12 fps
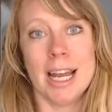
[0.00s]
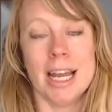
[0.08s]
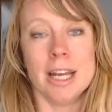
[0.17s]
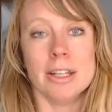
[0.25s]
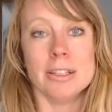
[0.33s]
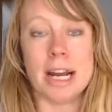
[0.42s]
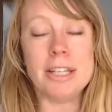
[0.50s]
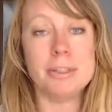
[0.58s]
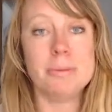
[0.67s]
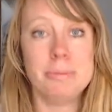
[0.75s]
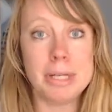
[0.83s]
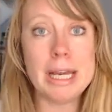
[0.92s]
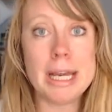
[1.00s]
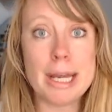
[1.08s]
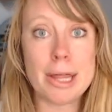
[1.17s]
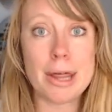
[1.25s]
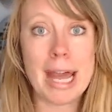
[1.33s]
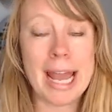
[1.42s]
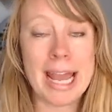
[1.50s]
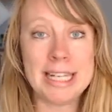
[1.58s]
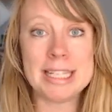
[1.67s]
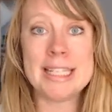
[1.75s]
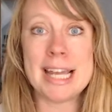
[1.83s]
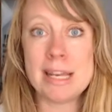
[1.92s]
try to breathe, and
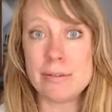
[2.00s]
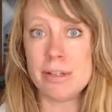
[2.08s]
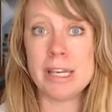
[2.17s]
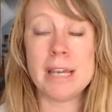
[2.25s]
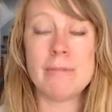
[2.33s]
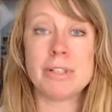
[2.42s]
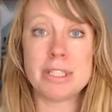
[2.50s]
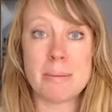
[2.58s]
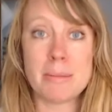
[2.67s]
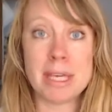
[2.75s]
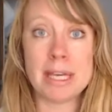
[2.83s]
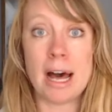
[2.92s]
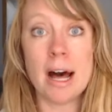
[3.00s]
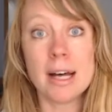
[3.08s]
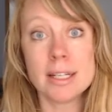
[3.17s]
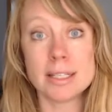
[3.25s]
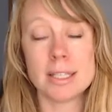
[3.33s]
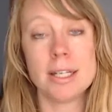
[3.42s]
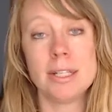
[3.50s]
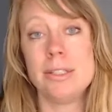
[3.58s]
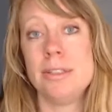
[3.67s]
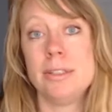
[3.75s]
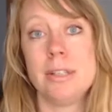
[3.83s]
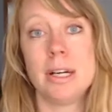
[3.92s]
instead of looking for something else
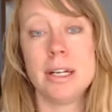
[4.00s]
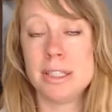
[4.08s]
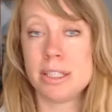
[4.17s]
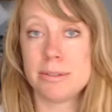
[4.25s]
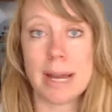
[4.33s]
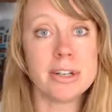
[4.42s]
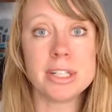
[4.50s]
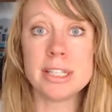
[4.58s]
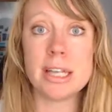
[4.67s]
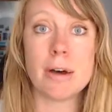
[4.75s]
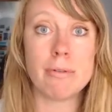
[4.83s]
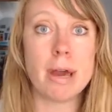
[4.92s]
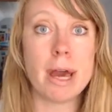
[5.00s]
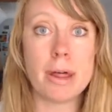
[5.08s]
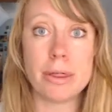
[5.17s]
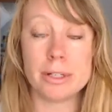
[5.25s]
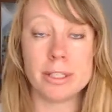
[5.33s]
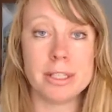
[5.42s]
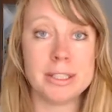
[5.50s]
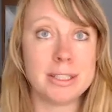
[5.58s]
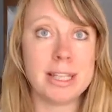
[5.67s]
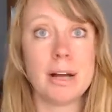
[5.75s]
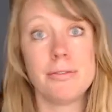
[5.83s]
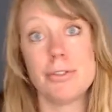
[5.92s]
to distract yourself with or
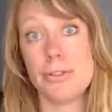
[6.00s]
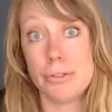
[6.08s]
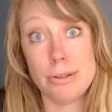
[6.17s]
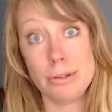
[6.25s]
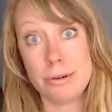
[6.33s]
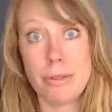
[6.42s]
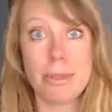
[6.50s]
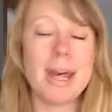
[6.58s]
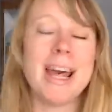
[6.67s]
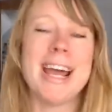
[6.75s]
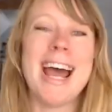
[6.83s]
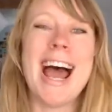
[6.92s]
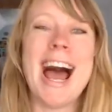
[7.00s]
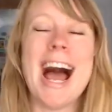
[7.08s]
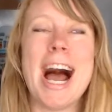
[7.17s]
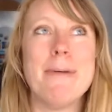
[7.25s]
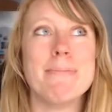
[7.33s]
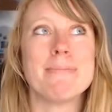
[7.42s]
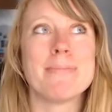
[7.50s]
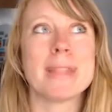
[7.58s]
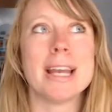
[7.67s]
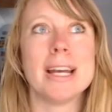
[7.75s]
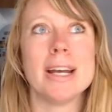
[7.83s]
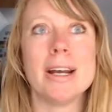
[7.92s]
self-soothe, um,
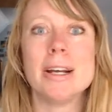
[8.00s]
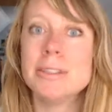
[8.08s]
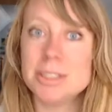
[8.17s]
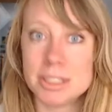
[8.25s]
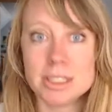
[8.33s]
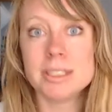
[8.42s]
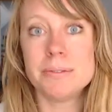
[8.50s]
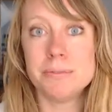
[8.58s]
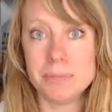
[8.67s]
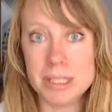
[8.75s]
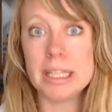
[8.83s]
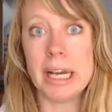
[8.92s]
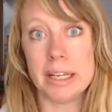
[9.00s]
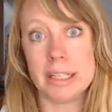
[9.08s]
just feel it.